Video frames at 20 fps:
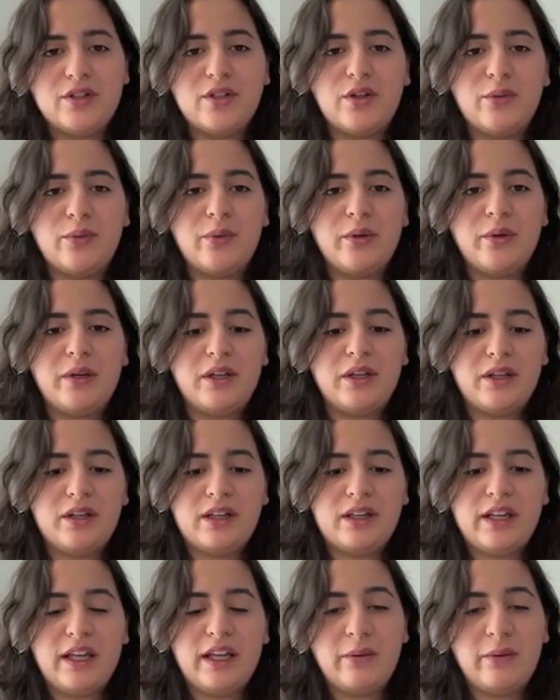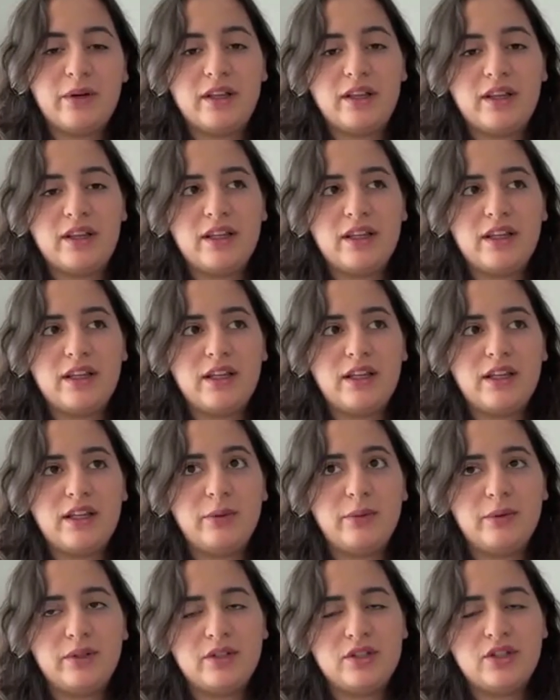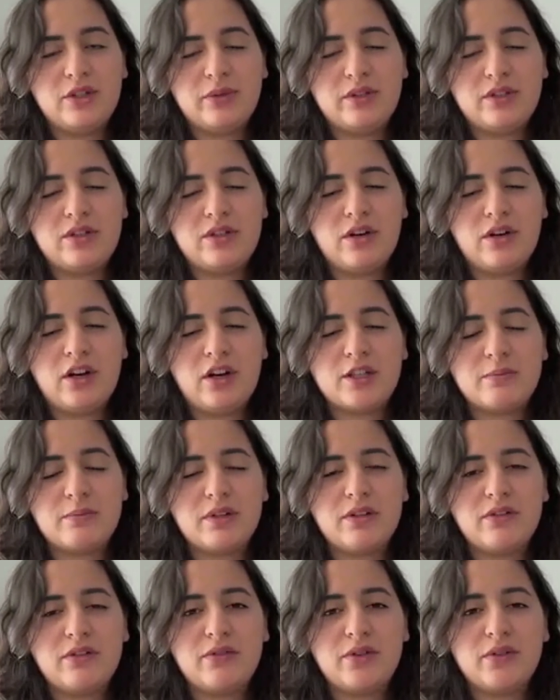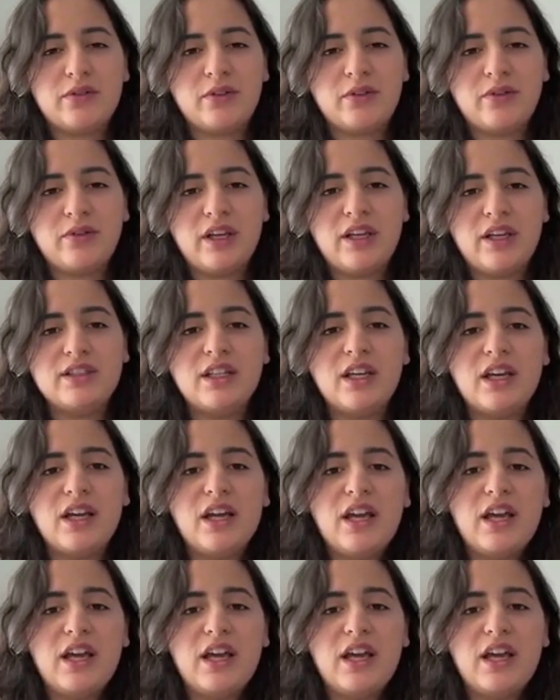So she was in the hospital for a few days,